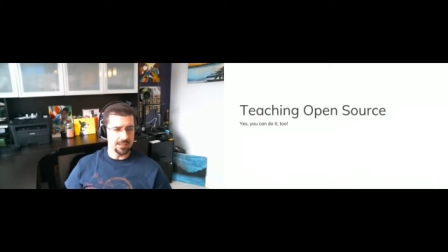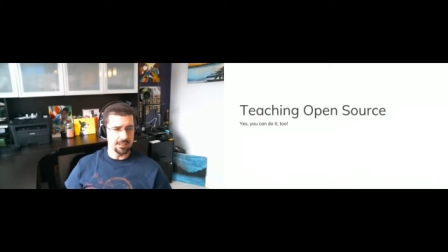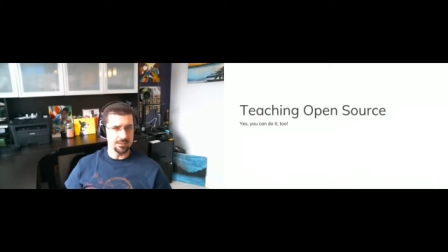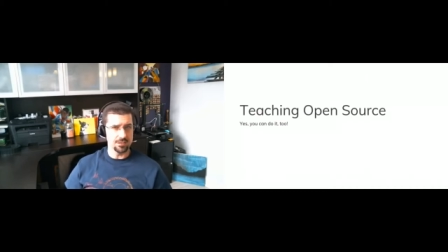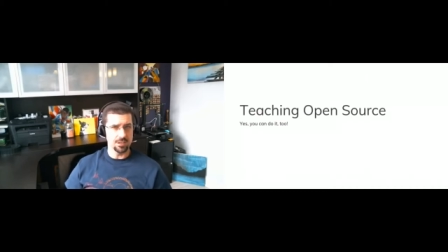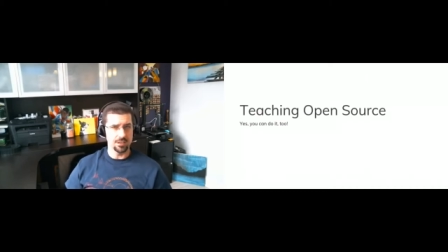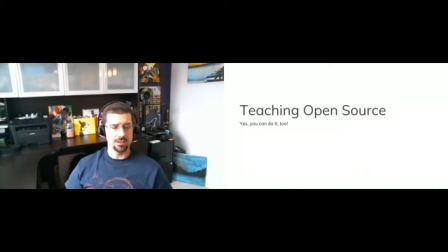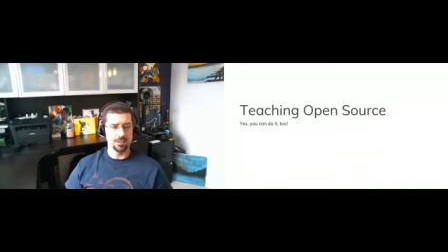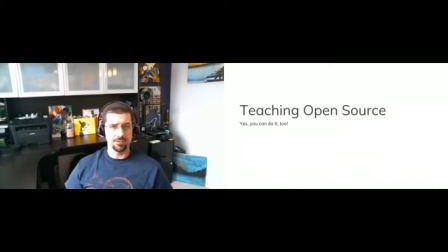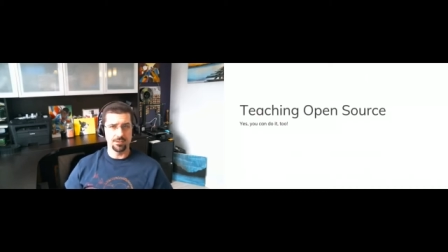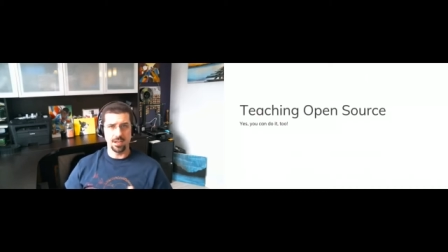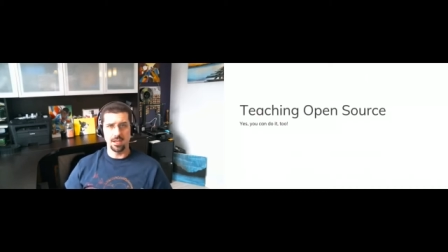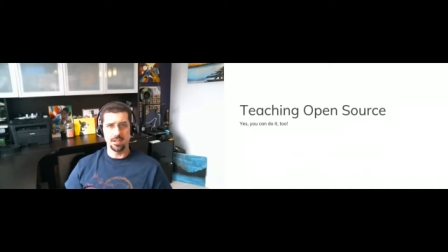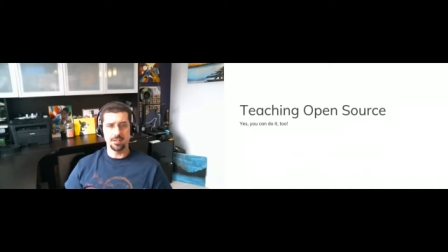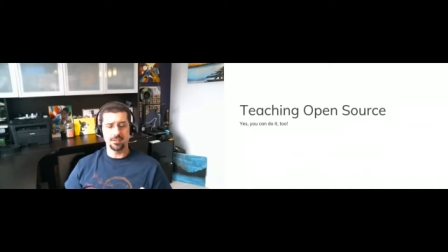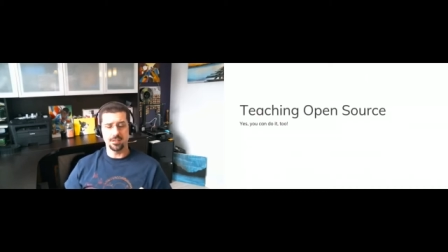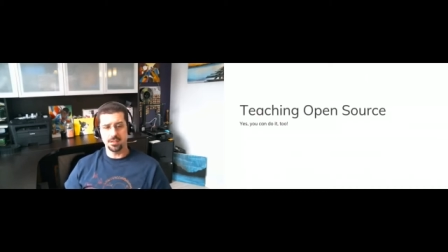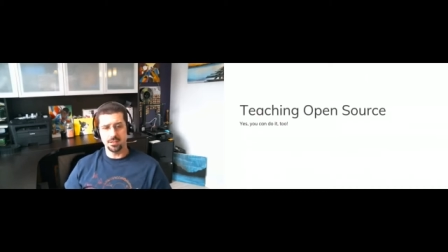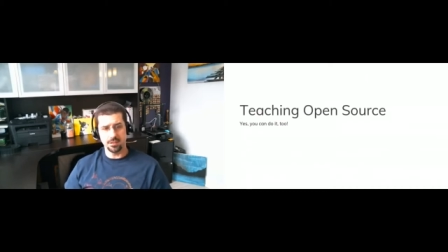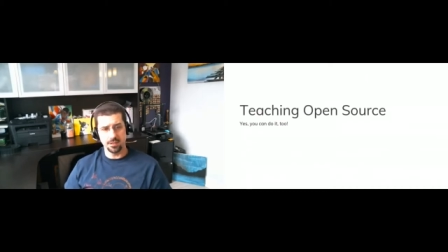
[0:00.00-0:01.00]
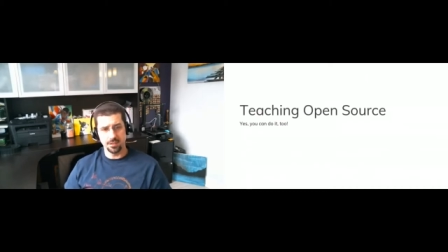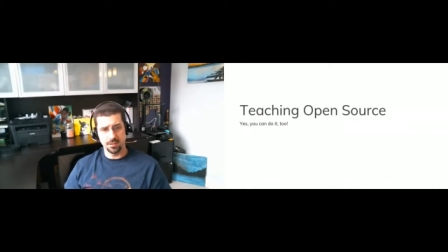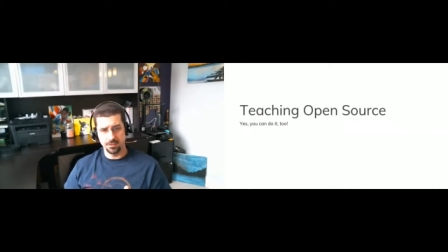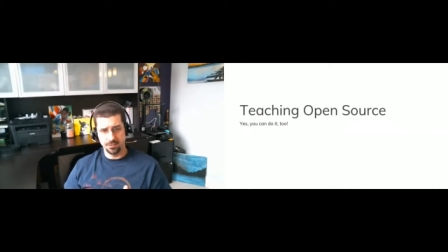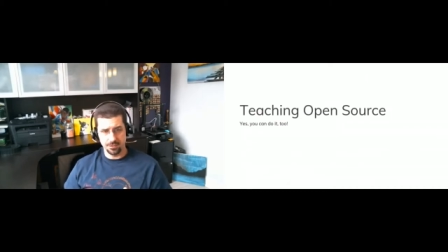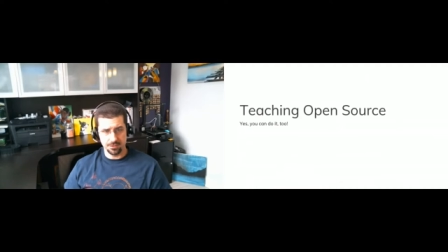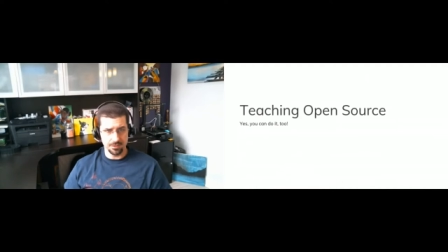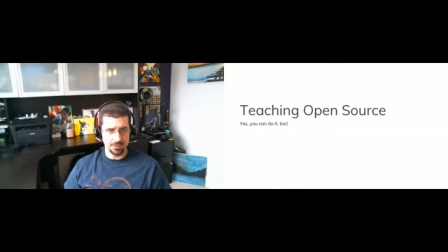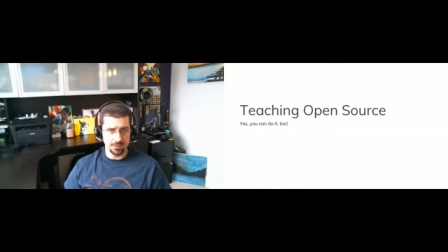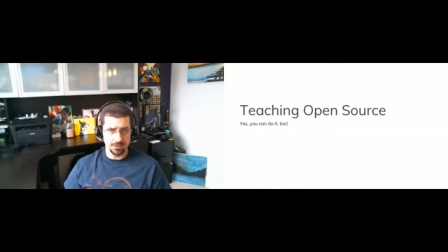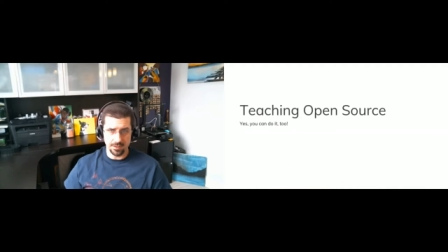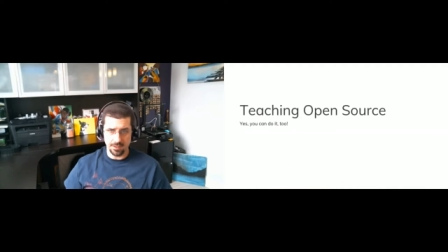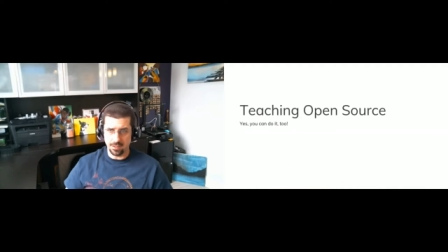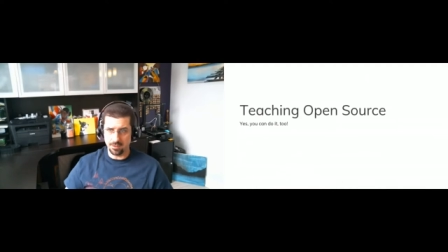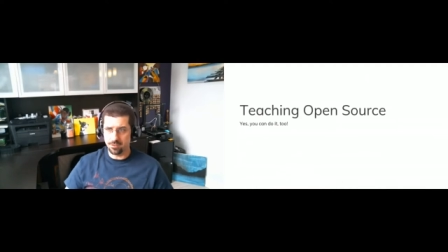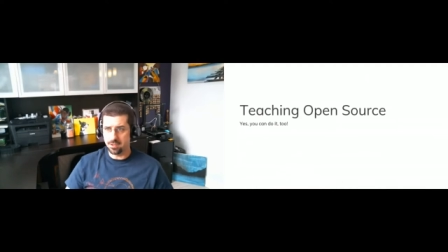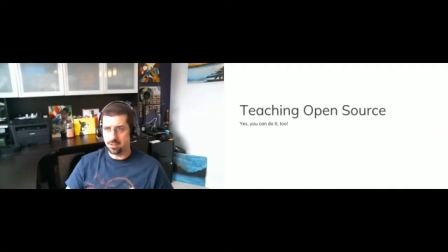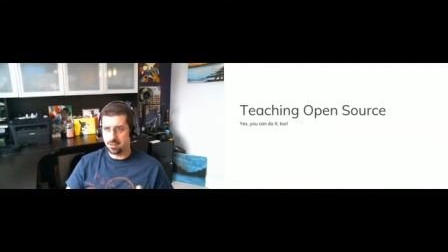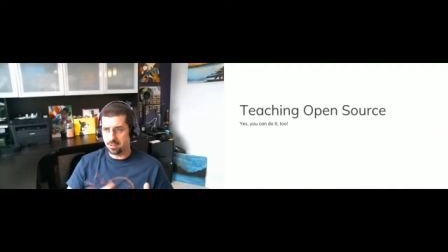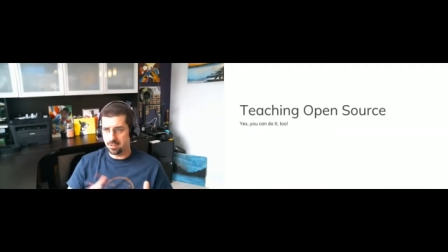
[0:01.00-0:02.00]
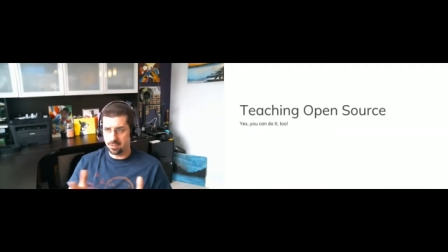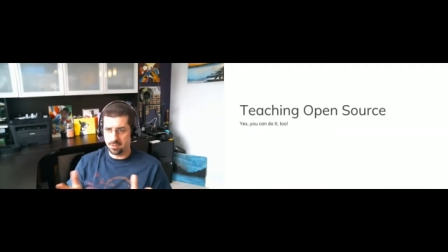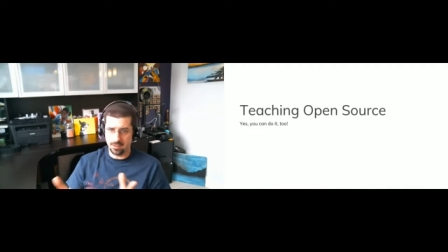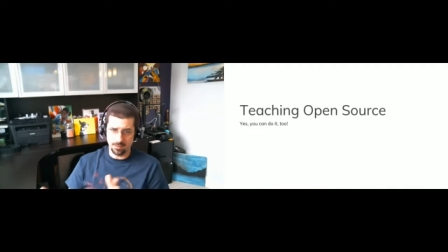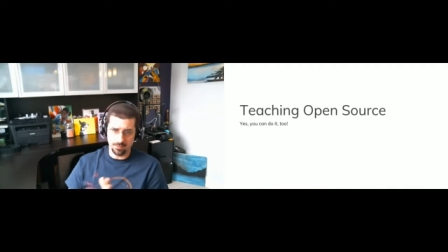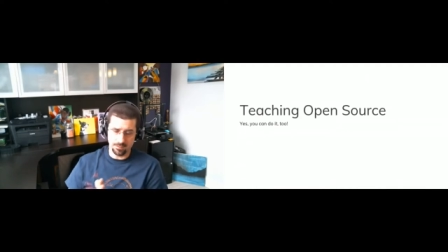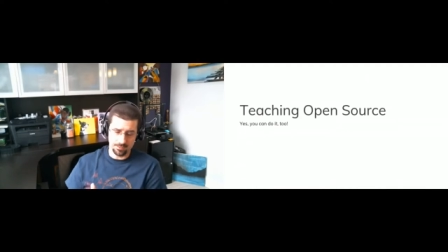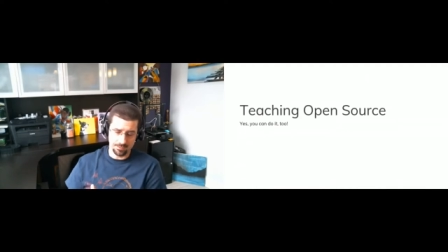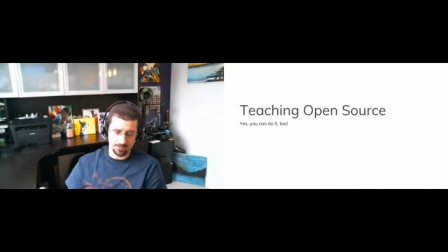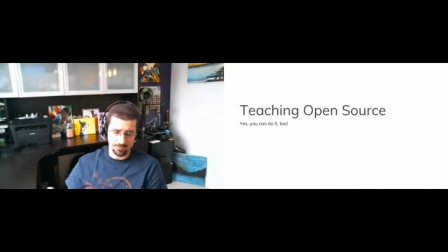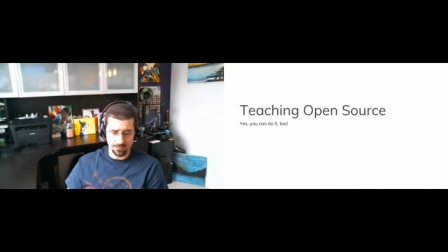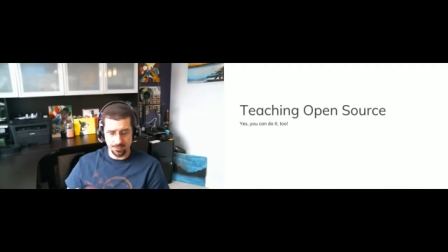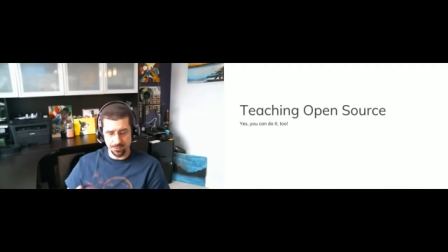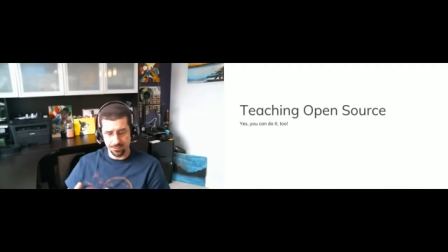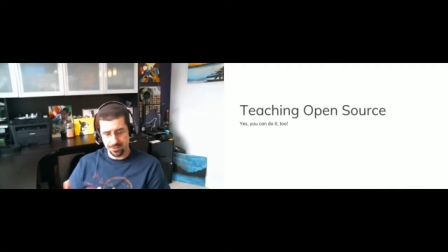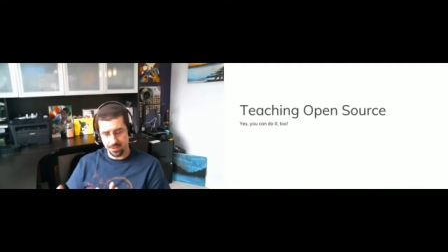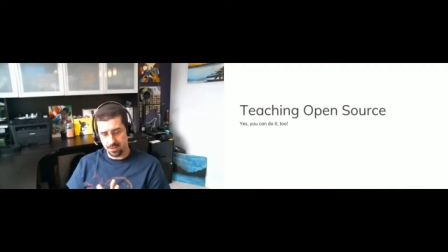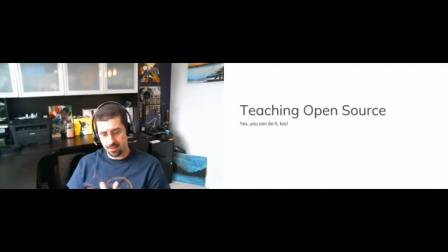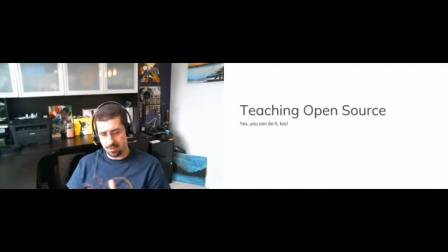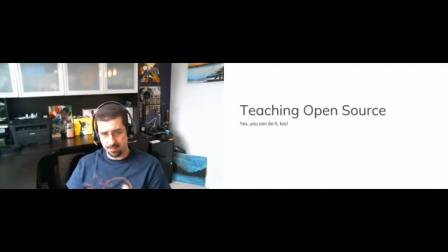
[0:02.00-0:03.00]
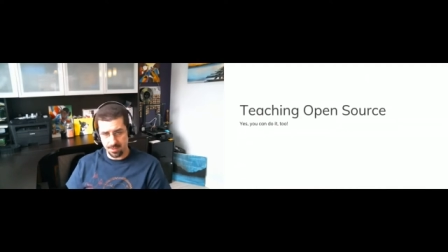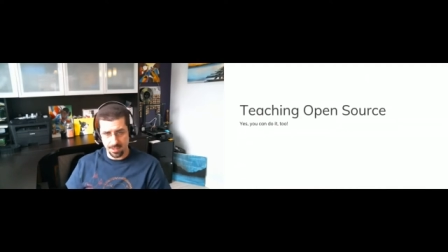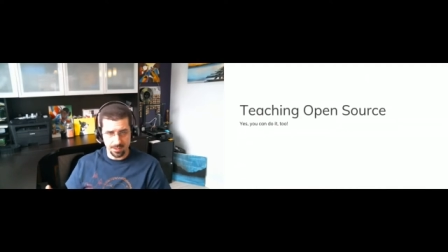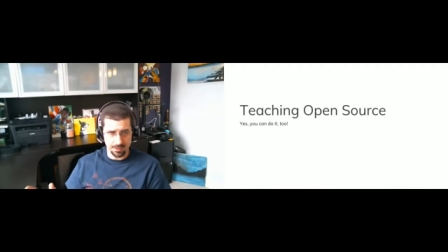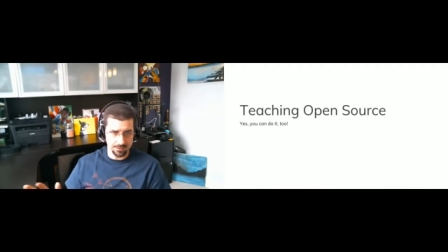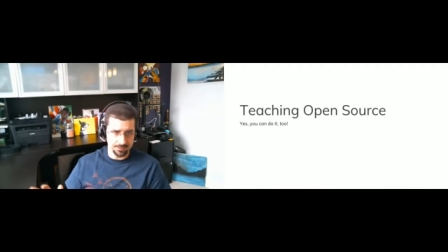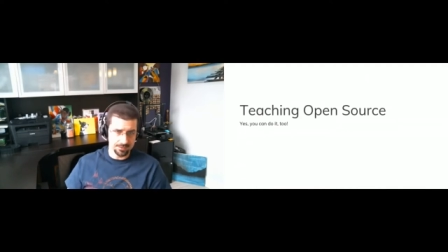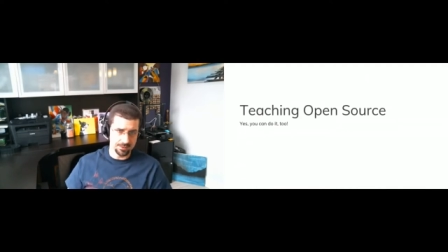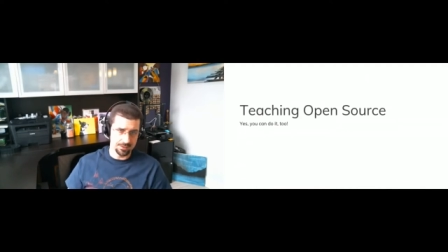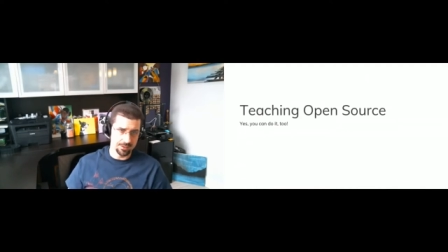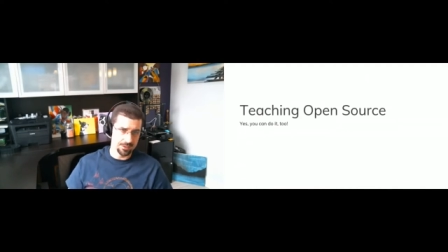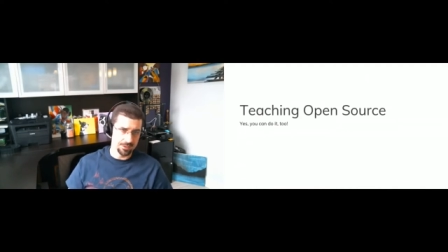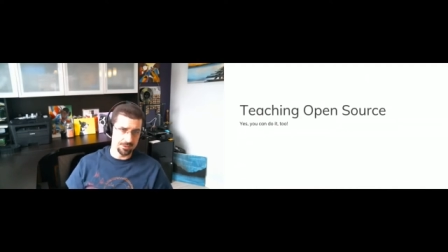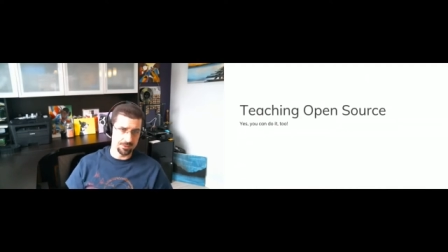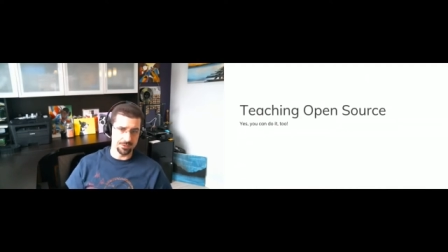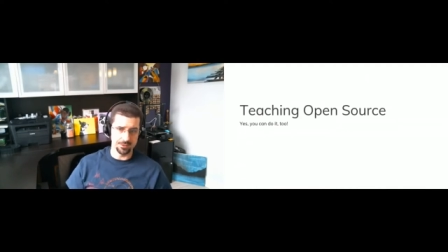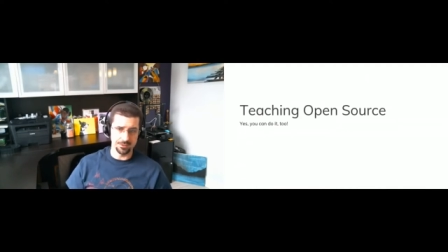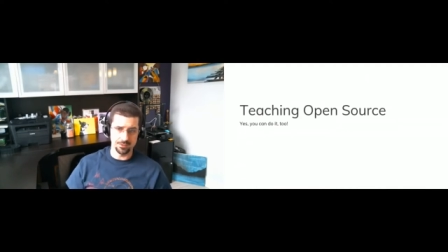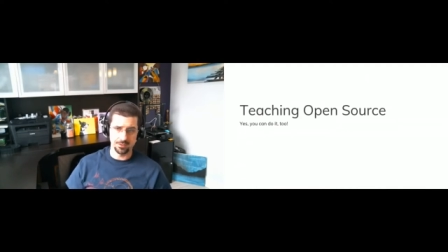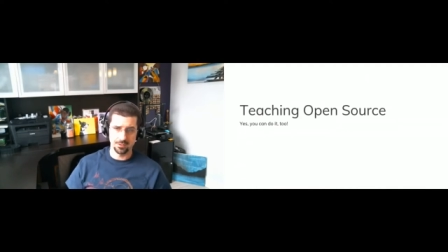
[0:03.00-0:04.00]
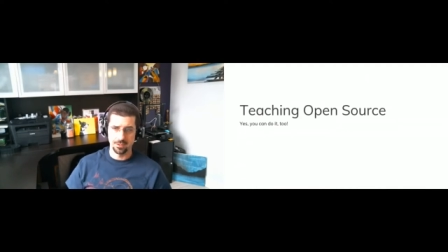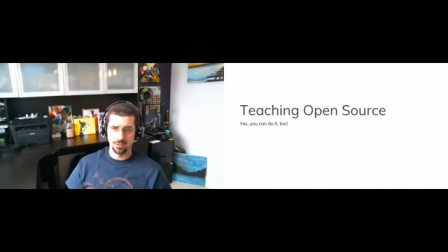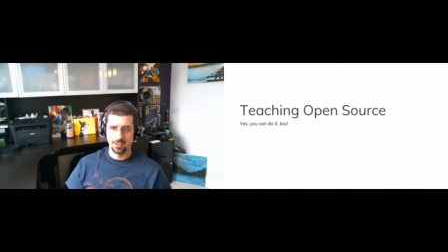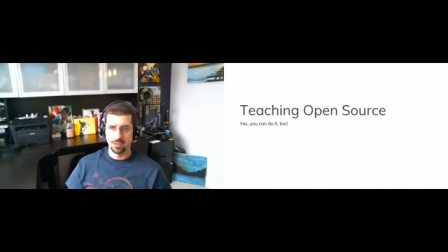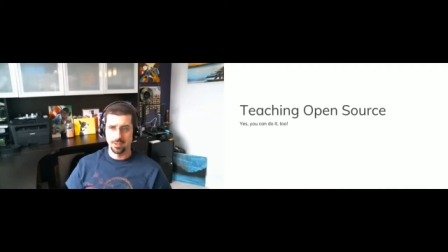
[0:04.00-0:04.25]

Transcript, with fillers: a, ton of content, and certainly everything that we'll talk about, you know, is